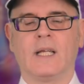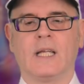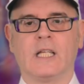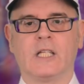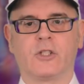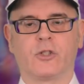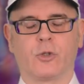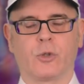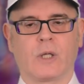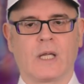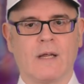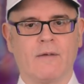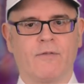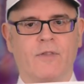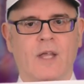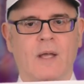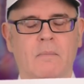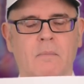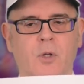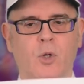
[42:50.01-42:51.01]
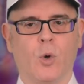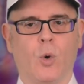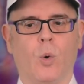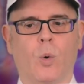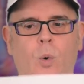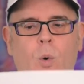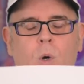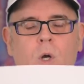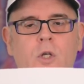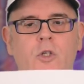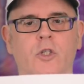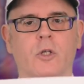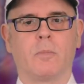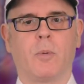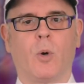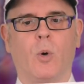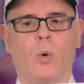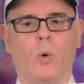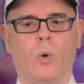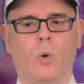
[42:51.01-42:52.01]
is to give them your
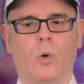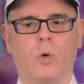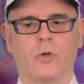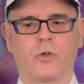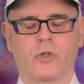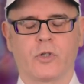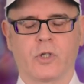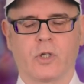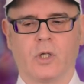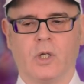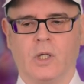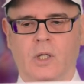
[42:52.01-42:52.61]
support